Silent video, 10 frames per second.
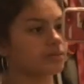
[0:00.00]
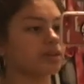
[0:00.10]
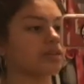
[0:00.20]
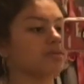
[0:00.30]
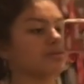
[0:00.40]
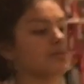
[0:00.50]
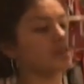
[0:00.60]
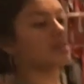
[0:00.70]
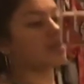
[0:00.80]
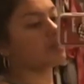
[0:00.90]
what the
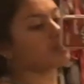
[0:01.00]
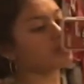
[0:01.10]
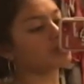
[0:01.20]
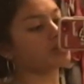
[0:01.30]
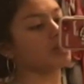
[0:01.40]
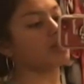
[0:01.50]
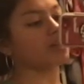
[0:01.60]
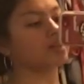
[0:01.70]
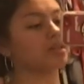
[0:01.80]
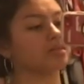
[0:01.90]
fit looks
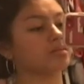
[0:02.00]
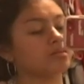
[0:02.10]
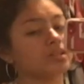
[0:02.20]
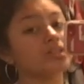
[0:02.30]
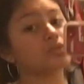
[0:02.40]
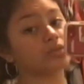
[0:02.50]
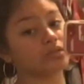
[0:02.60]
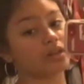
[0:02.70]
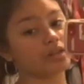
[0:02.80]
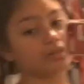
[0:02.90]
like. These shorts
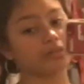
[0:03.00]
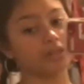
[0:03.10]
are actually